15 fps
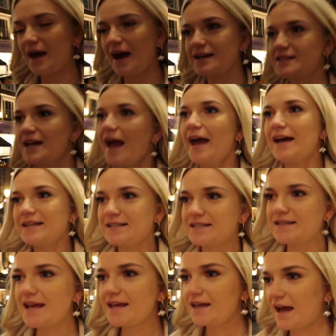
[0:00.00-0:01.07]
we had
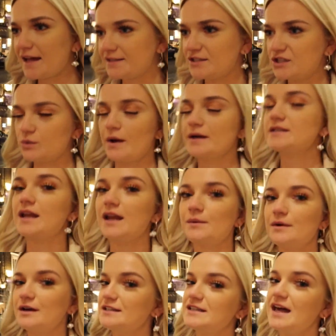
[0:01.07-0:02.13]
steak and squid, and
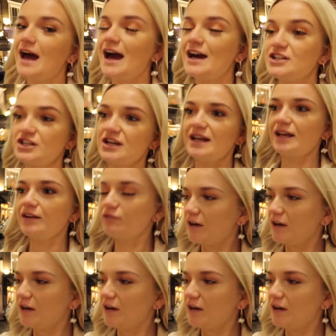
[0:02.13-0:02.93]
it was actually